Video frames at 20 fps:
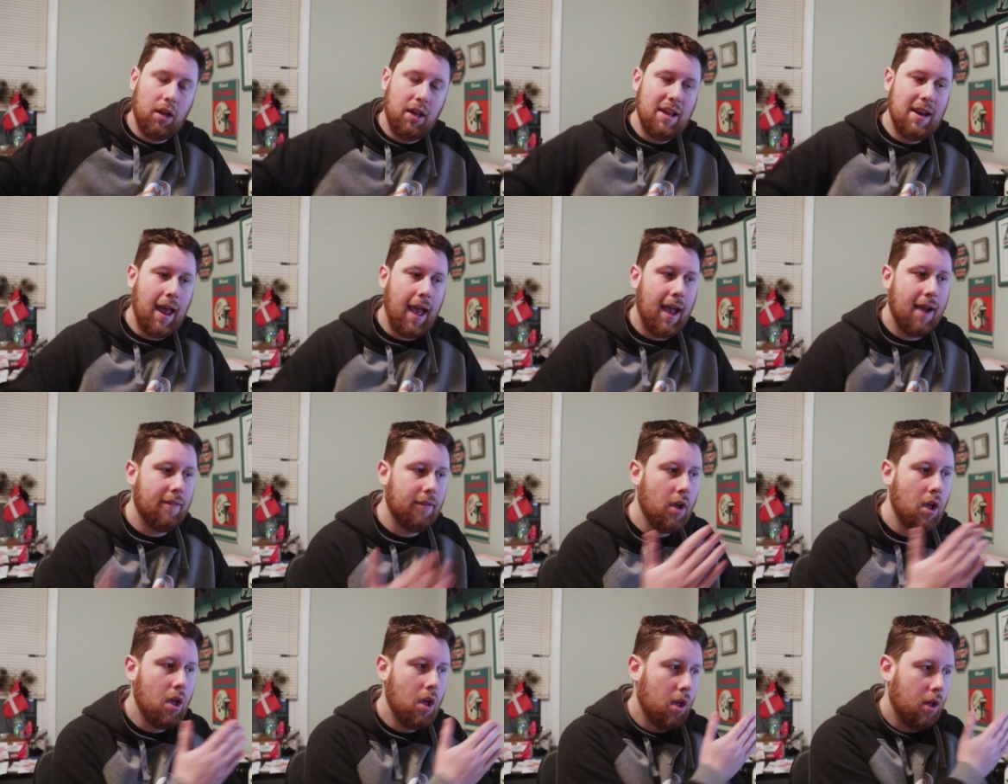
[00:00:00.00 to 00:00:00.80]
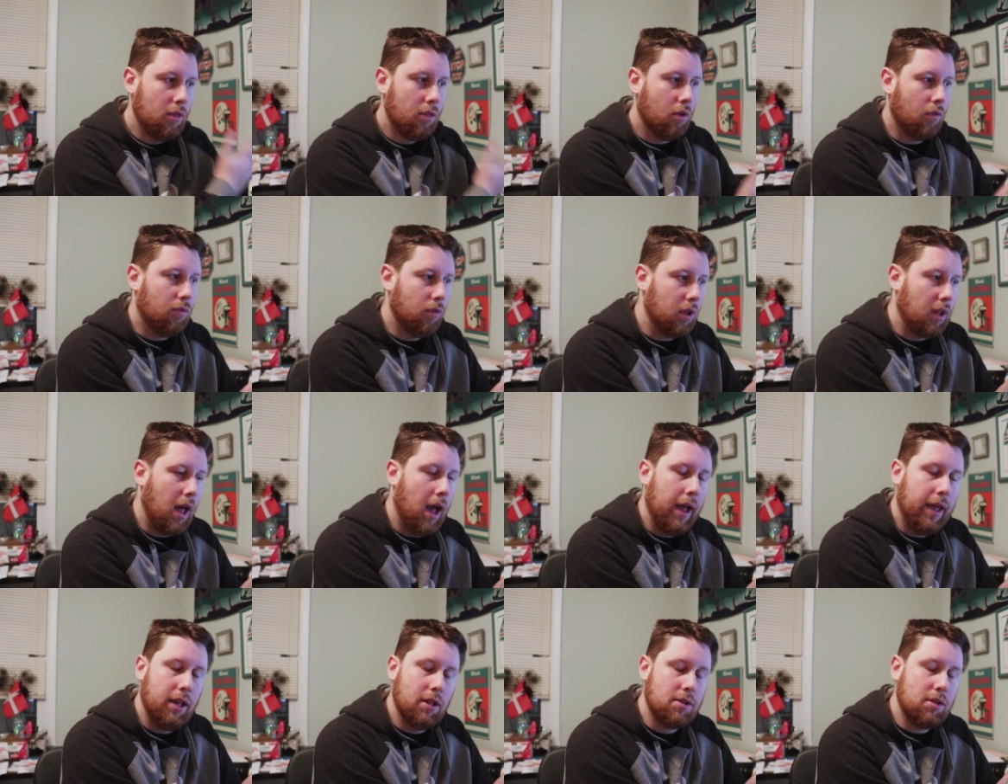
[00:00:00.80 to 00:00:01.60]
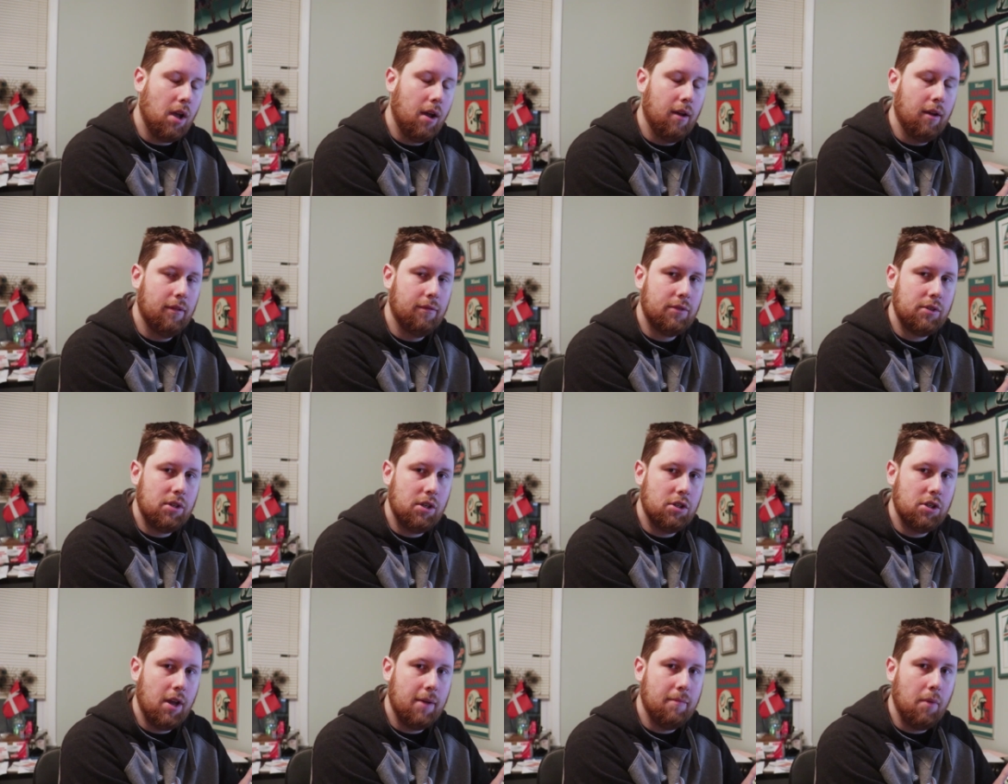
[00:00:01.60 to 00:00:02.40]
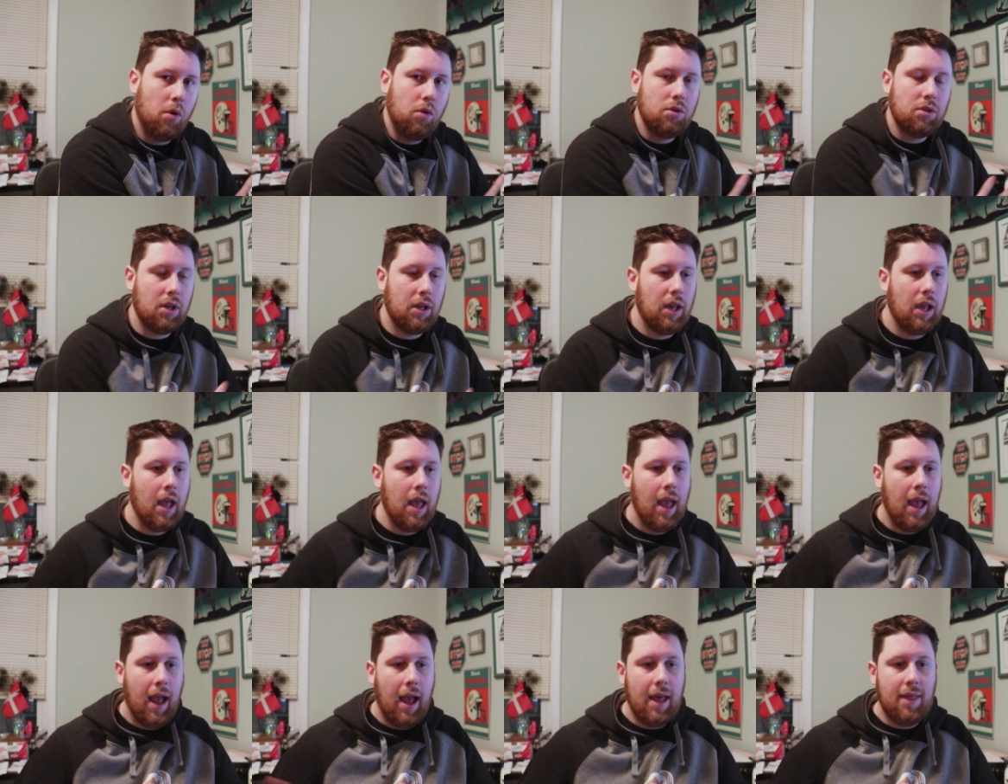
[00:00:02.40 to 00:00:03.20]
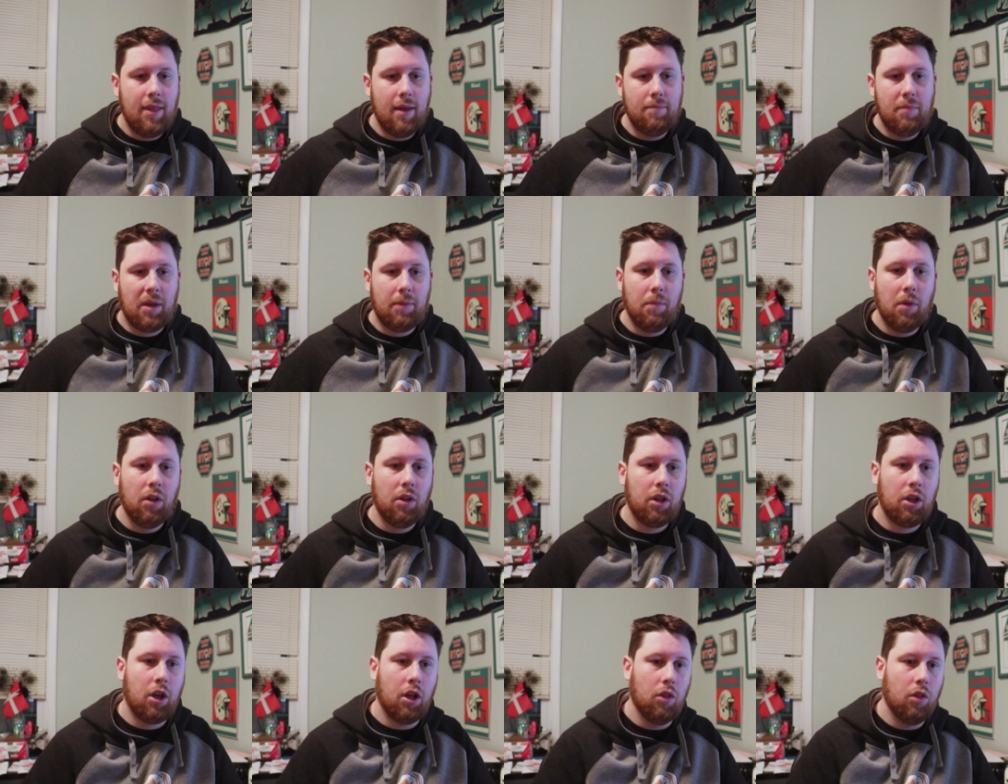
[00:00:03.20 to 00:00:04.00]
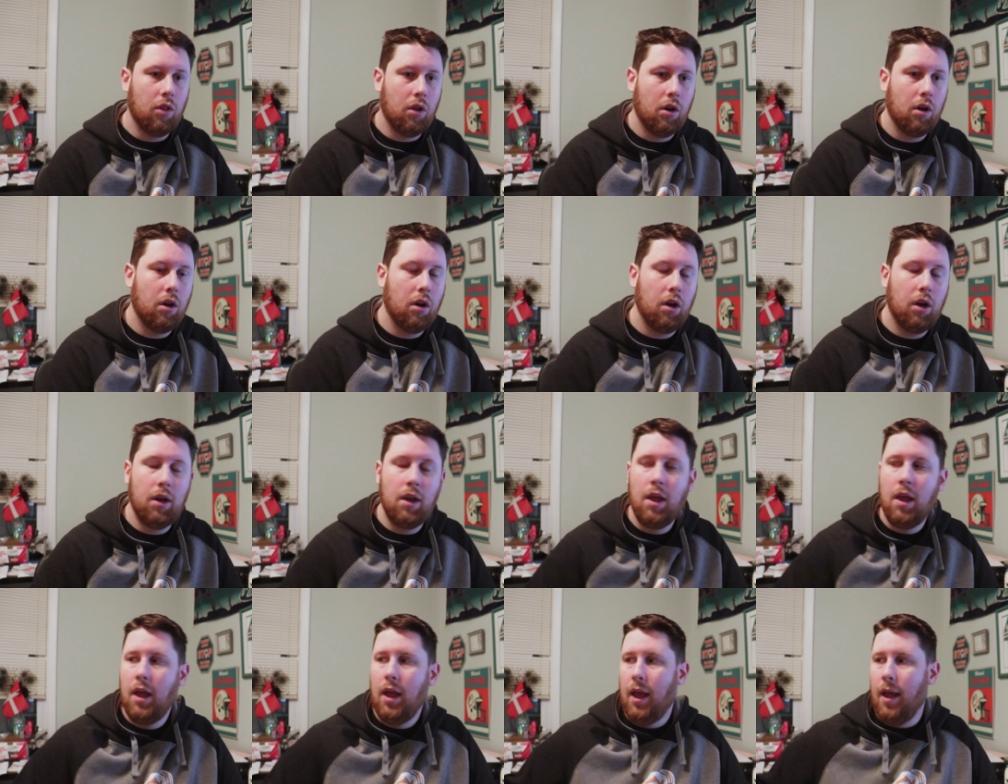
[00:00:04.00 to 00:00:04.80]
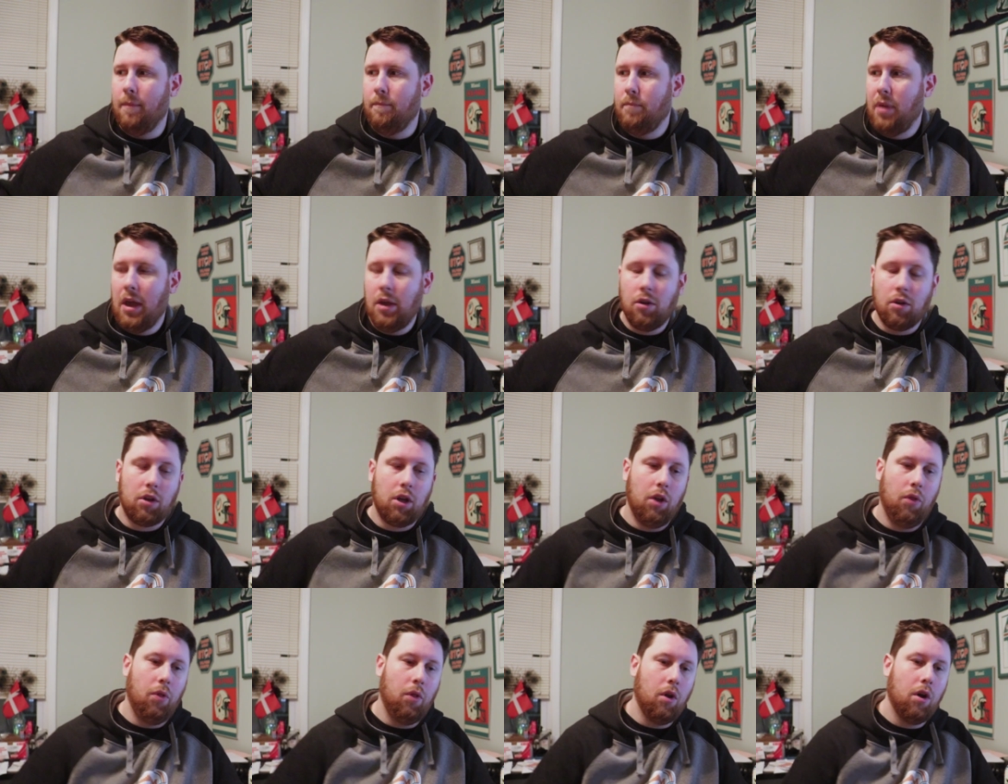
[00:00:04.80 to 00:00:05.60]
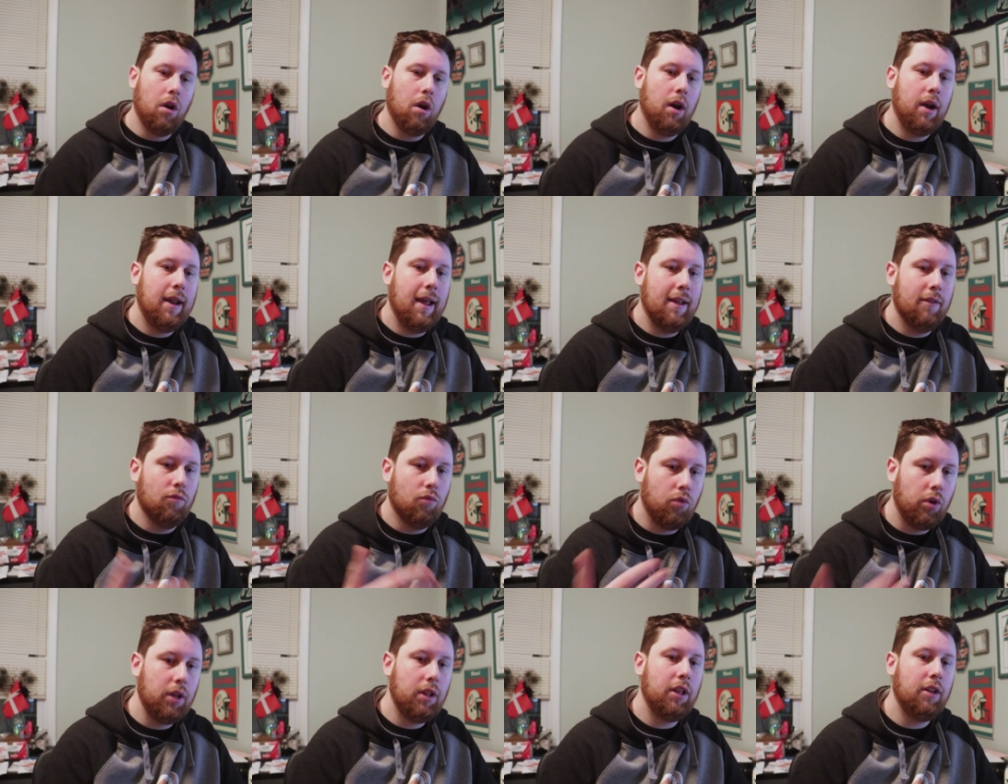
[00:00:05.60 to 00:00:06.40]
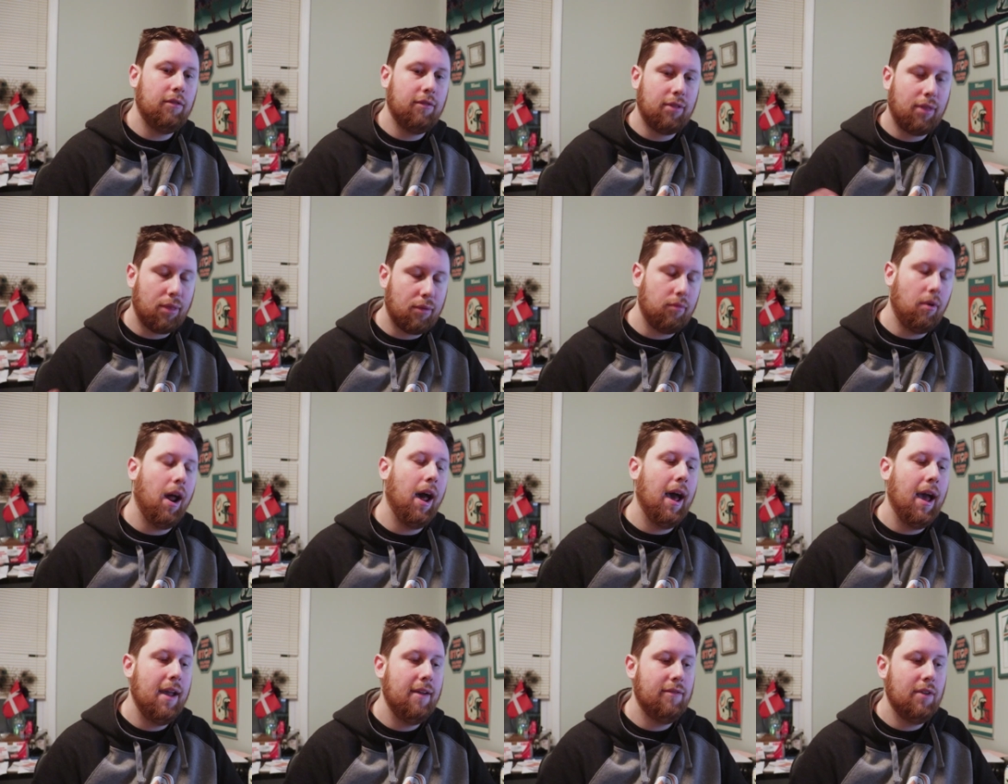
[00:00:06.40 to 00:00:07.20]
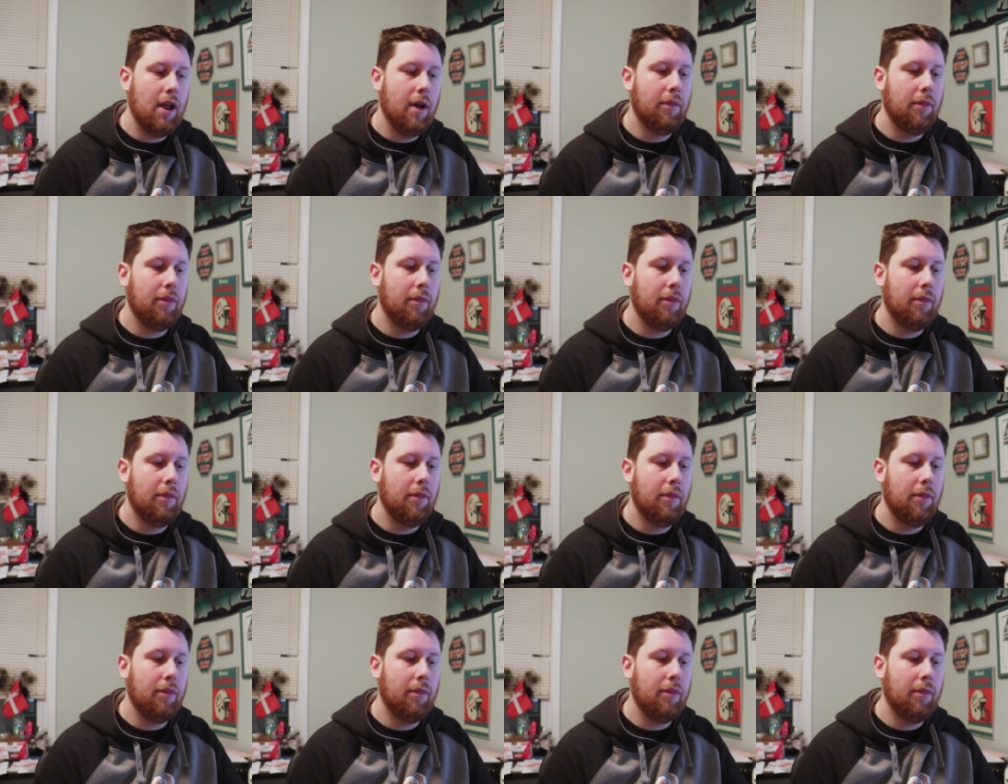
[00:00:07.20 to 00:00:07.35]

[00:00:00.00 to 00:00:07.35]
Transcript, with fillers: He'd have the reliance of C J Mosley, and then McMillan can learn and Baker can learn and really thrive.